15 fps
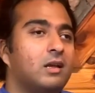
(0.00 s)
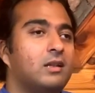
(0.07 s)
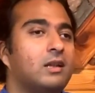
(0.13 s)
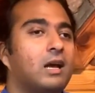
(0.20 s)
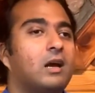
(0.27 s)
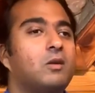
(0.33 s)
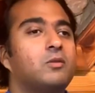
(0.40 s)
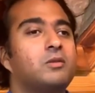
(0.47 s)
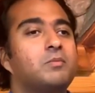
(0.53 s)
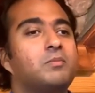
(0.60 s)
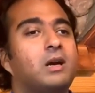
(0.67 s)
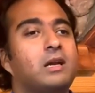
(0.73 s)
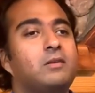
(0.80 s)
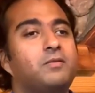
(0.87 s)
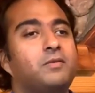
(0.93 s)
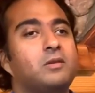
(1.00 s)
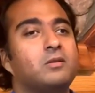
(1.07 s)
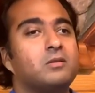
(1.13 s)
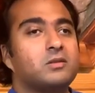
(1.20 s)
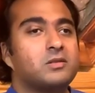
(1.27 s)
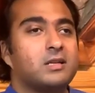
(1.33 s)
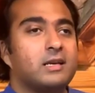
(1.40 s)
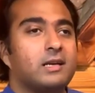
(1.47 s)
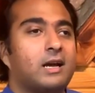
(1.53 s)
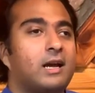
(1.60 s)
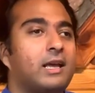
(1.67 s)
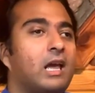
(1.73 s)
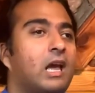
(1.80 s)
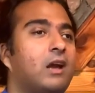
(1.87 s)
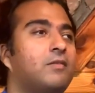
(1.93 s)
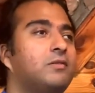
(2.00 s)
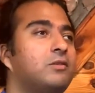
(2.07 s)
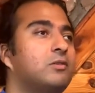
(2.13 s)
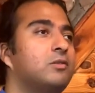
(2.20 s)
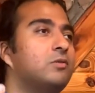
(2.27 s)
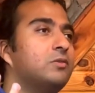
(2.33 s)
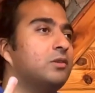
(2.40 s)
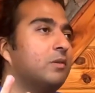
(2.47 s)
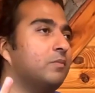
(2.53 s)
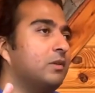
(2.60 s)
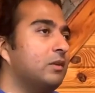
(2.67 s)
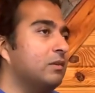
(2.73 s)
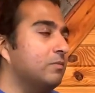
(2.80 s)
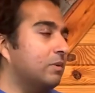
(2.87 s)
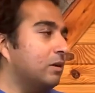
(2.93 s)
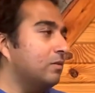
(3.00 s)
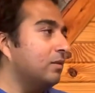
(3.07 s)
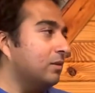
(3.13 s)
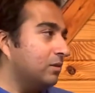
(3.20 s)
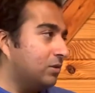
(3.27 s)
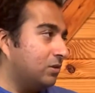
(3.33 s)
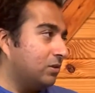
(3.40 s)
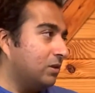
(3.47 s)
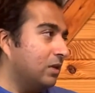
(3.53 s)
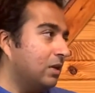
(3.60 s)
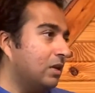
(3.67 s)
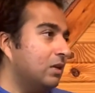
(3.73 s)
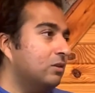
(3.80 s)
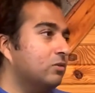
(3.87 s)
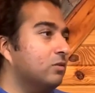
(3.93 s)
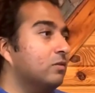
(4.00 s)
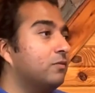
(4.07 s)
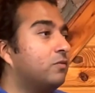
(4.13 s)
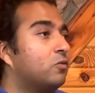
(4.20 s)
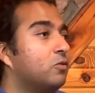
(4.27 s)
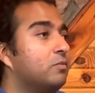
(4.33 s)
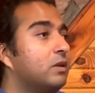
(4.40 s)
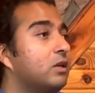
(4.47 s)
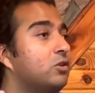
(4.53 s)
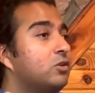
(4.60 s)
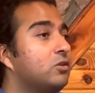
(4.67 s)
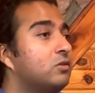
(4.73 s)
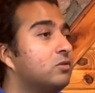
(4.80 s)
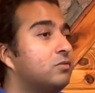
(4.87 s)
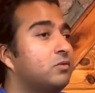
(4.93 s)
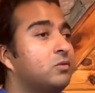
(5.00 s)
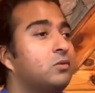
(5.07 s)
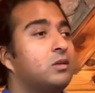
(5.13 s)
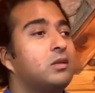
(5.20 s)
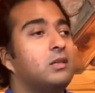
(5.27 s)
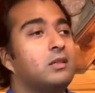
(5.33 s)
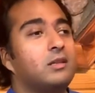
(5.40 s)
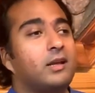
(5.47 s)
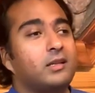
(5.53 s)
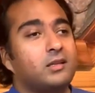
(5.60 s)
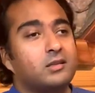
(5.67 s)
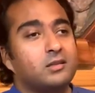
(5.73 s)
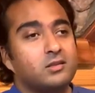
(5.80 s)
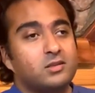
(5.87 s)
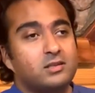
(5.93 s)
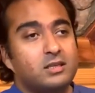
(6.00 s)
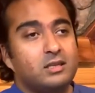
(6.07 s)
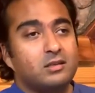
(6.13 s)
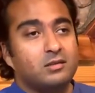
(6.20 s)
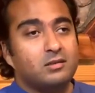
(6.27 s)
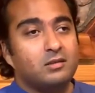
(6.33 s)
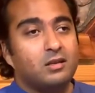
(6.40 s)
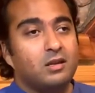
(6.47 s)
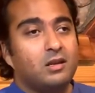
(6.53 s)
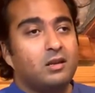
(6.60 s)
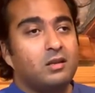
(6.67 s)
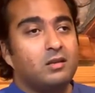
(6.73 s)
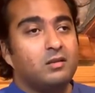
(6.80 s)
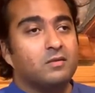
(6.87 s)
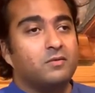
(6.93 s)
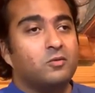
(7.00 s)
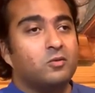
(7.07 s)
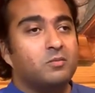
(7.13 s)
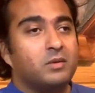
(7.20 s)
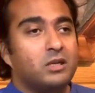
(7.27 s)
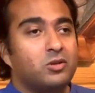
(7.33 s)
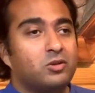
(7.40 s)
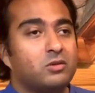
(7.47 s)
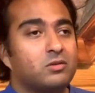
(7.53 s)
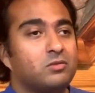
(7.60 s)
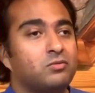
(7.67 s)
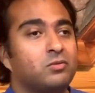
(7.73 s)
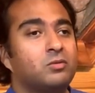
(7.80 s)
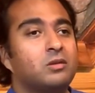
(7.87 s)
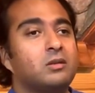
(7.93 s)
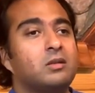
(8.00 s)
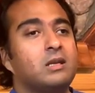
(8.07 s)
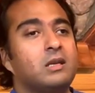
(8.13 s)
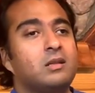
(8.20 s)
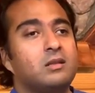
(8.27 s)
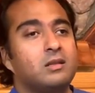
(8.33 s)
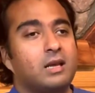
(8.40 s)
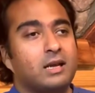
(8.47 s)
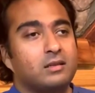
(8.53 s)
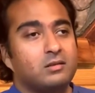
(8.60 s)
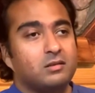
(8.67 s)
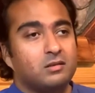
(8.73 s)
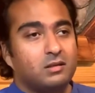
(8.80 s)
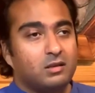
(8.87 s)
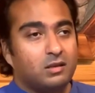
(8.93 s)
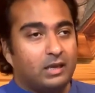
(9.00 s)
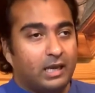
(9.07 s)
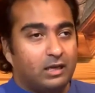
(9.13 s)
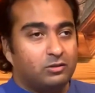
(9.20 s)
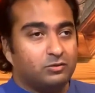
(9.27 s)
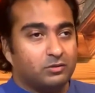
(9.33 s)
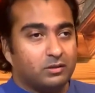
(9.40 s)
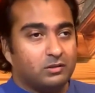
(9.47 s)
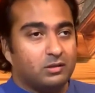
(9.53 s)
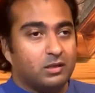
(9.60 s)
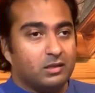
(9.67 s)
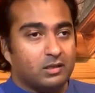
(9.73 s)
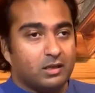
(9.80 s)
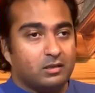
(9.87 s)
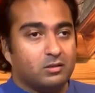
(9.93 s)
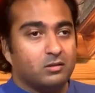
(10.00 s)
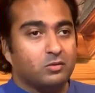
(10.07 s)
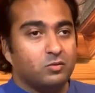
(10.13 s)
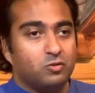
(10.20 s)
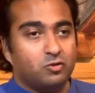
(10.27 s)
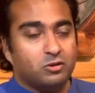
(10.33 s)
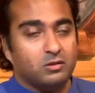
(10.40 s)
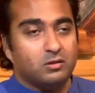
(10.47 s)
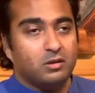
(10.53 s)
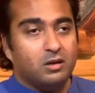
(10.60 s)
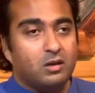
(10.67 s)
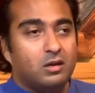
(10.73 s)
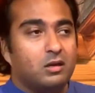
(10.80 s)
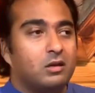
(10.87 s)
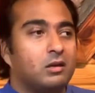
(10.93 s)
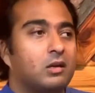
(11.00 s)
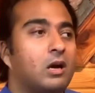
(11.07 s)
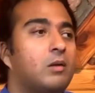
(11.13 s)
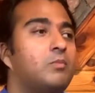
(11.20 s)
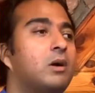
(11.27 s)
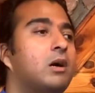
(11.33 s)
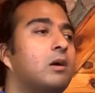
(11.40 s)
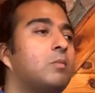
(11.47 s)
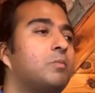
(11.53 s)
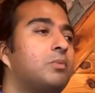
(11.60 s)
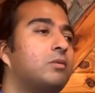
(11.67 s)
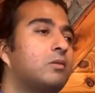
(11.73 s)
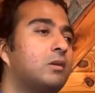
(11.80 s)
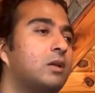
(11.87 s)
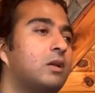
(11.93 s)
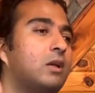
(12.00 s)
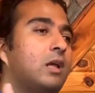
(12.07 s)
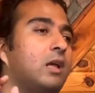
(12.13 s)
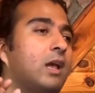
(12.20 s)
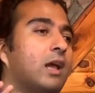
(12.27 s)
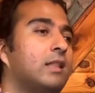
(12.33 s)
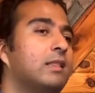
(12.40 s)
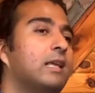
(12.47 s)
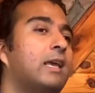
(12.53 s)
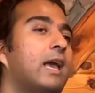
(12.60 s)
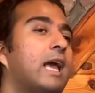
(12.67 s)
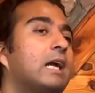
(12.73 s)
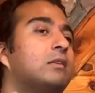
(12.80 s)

And now the mind feels like, I have to do something about this. So the formations rooted in that conceit, the formations rooted in that hatred, in that delusion, come up, and they